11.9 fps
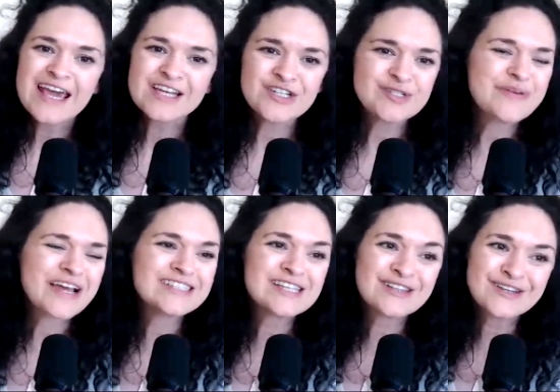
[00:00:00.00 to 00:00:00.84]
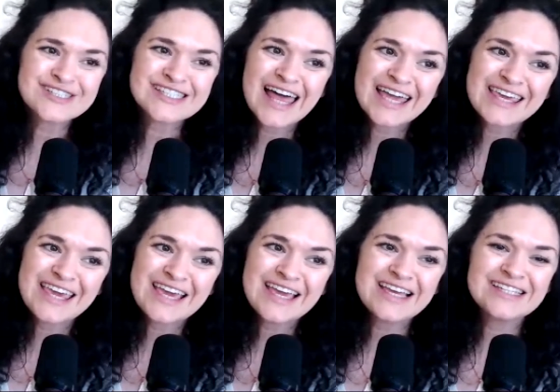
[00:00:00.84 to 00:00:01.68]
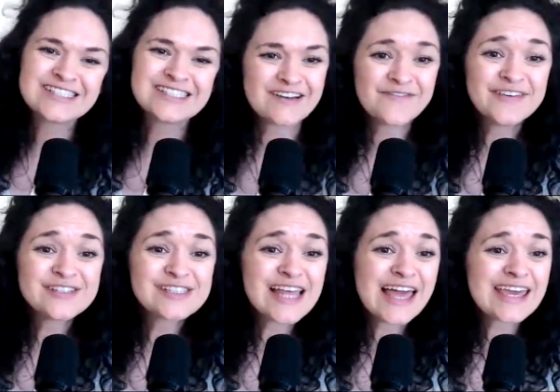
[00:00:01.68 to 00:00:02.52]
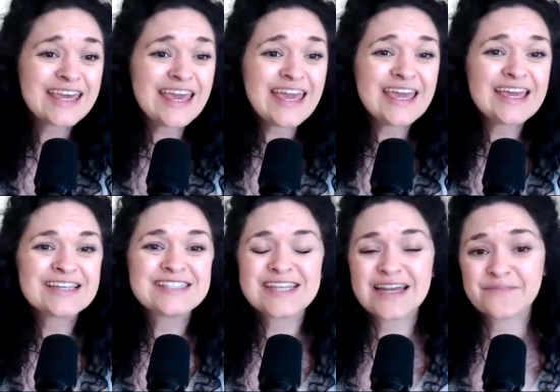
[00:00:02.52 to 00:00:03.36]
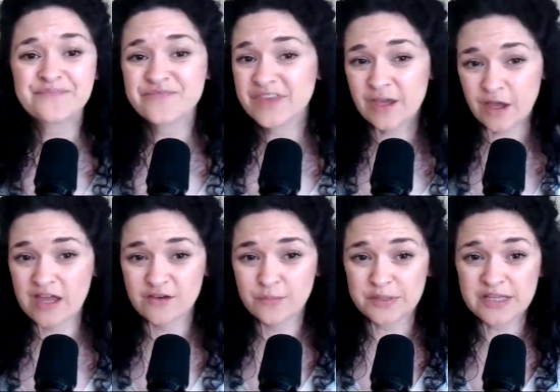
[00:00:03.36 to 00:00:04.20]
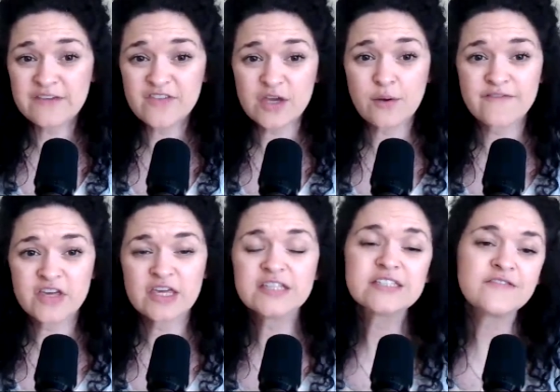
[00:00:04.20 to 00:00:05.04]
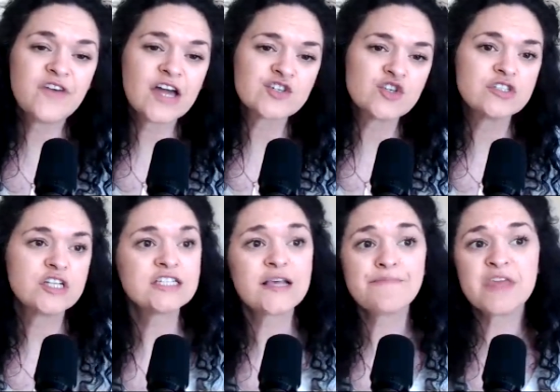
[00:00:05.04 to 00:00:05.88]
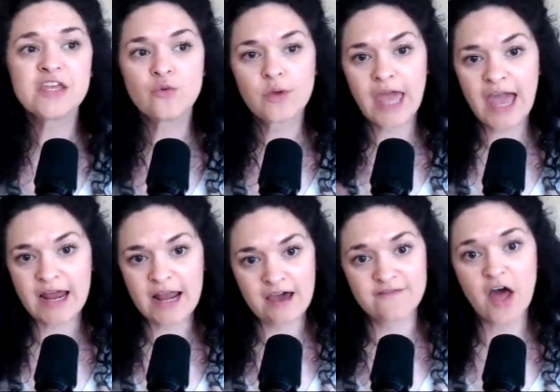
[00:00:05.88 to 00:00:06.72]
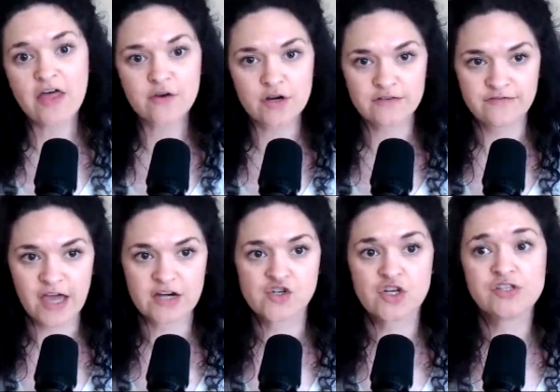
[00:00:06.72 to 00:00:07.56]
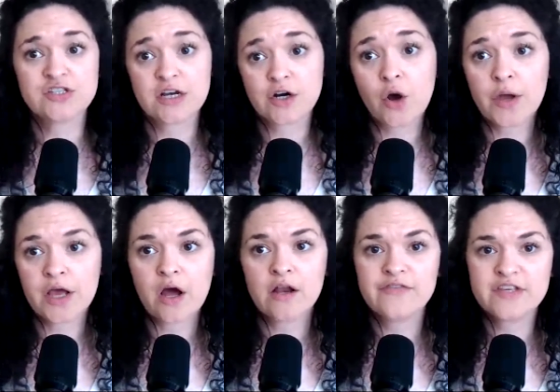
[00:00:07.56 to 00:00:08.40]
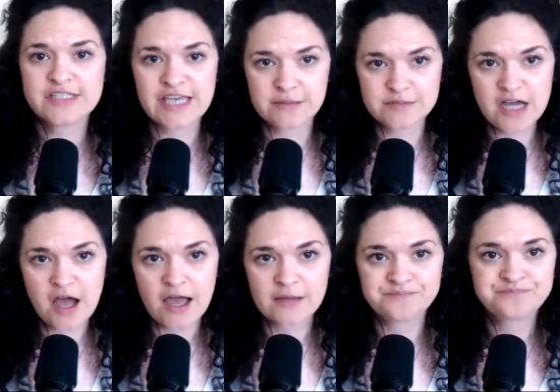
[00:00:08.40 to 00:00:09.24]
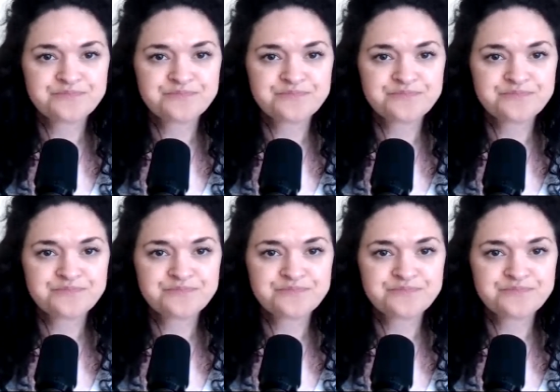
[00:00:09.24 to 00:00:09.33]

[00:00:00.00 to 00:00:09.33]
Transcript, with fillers: just because it looks like yeast and it feels like yeast and you believe that you have a yeast infection doesn't mean you can't have other infections that are going on at the same time.